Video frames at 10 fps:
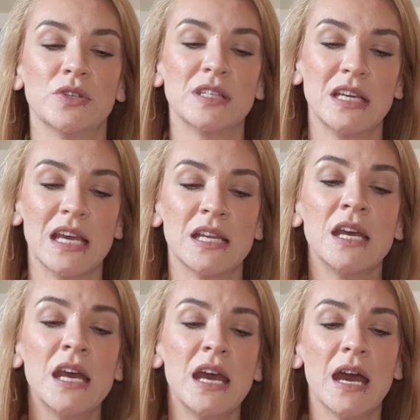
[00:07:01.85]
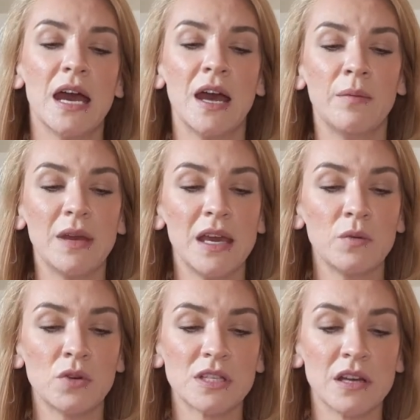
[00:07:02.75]
skin.
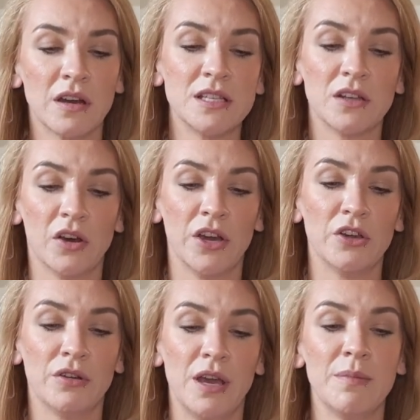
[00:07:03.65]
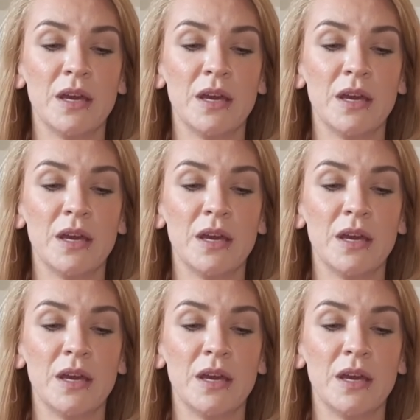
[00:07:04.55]
It was a nice eye cream.